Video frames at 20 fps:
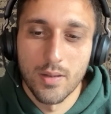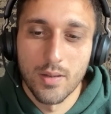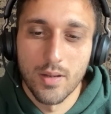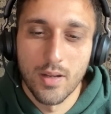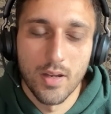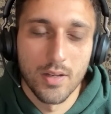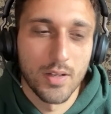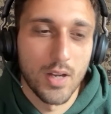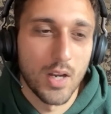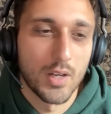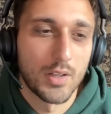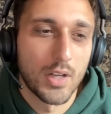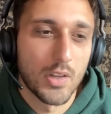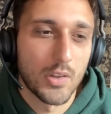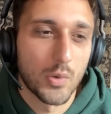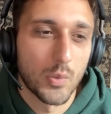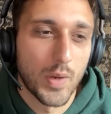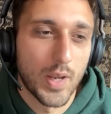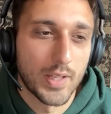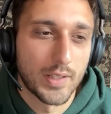
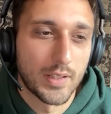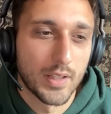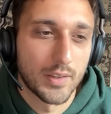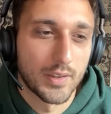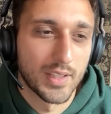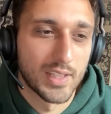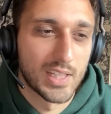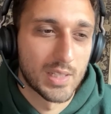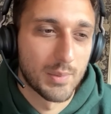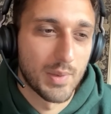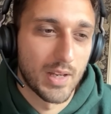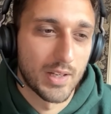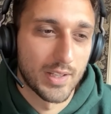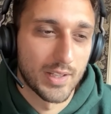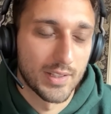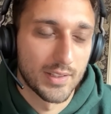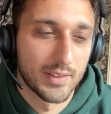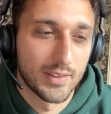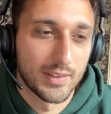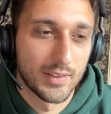Another way to think about
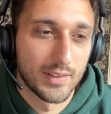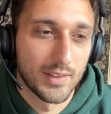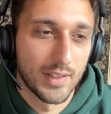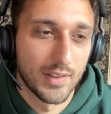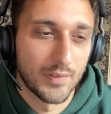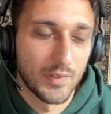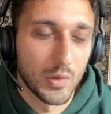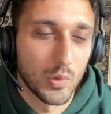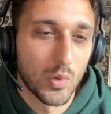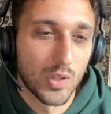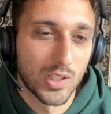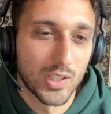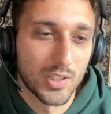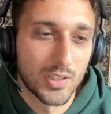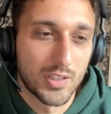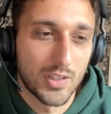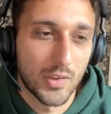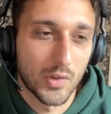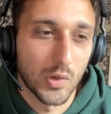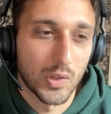it, if you want to
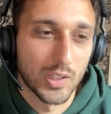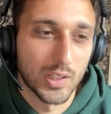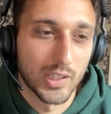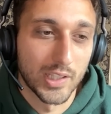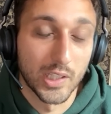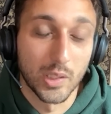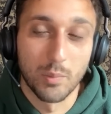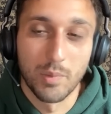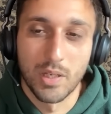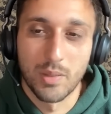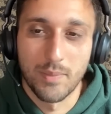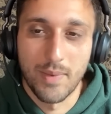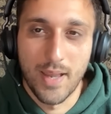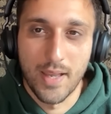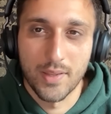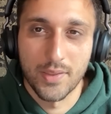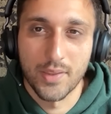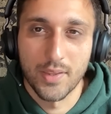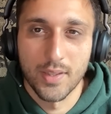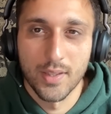throw in a little bit of
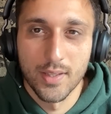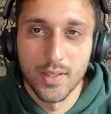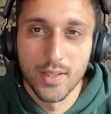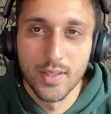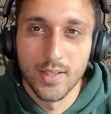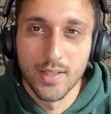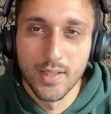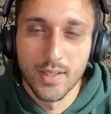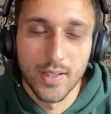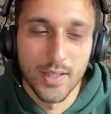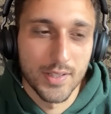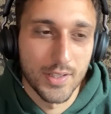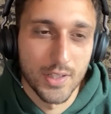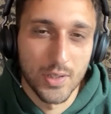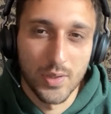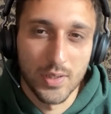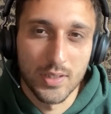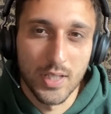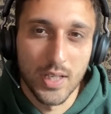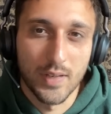math, is you
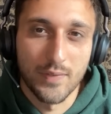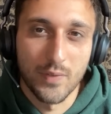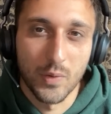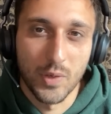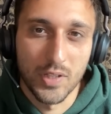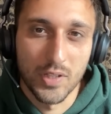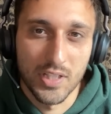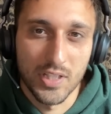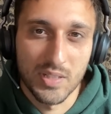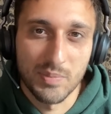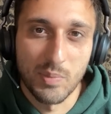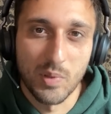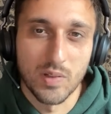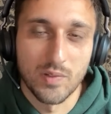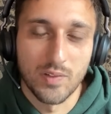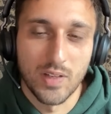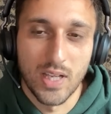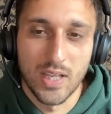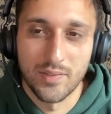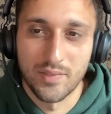can take
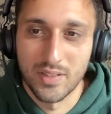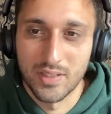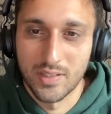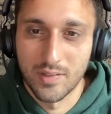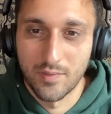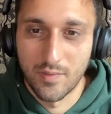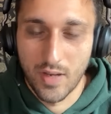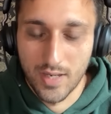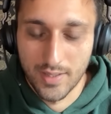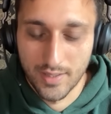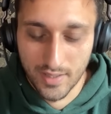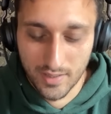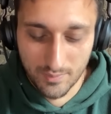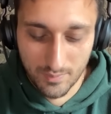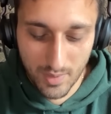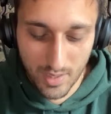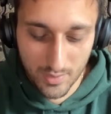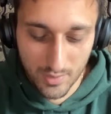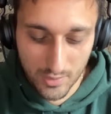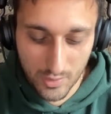46.5 and divide it
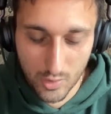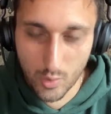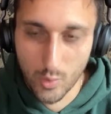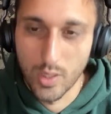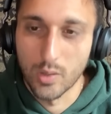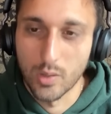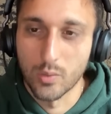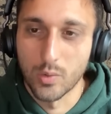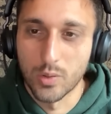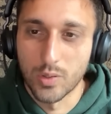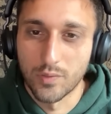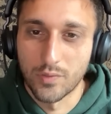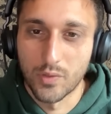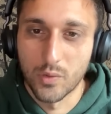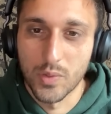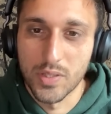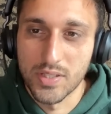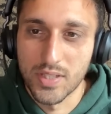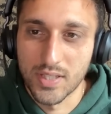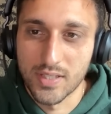by the square root of
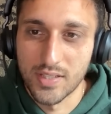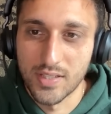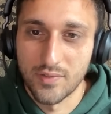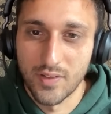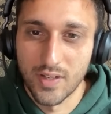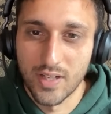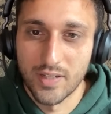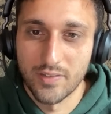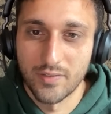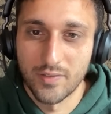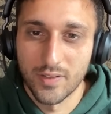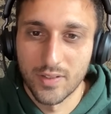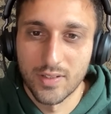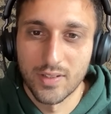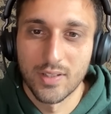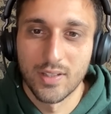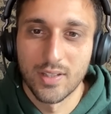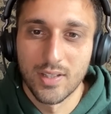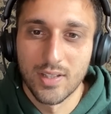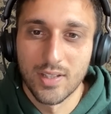365.
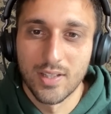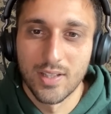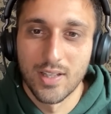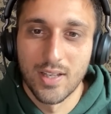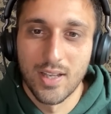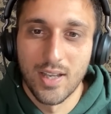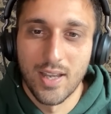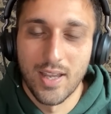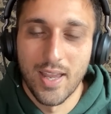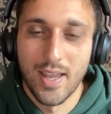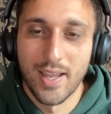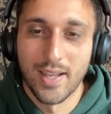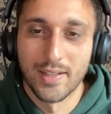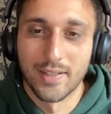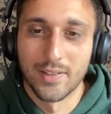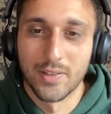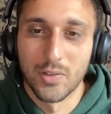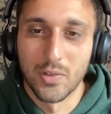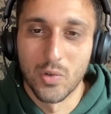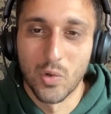
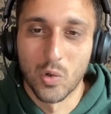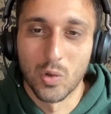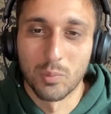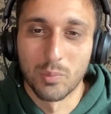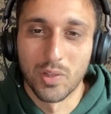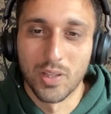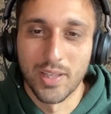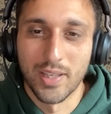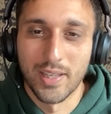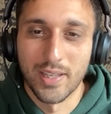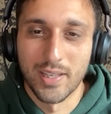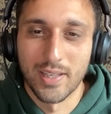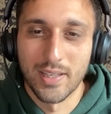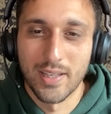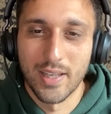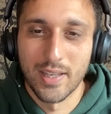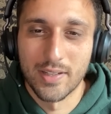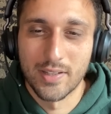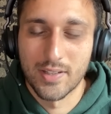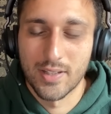And normally
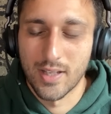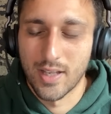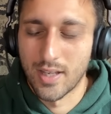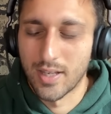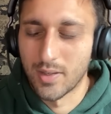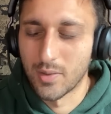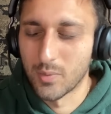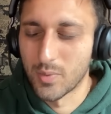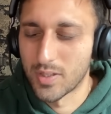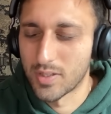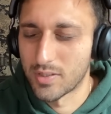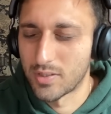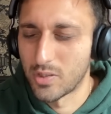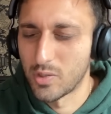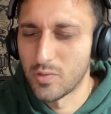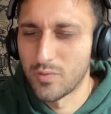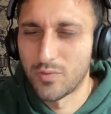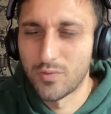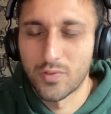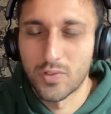it's
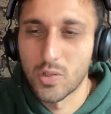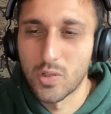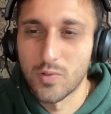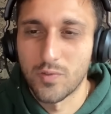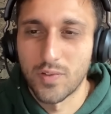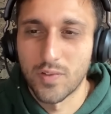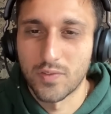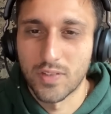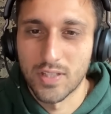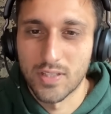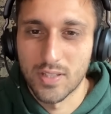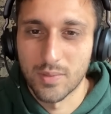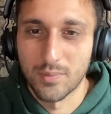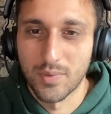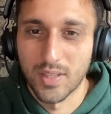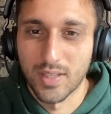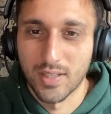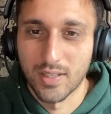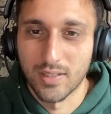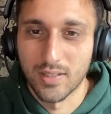250
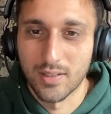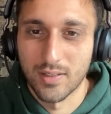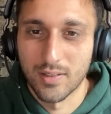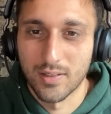something,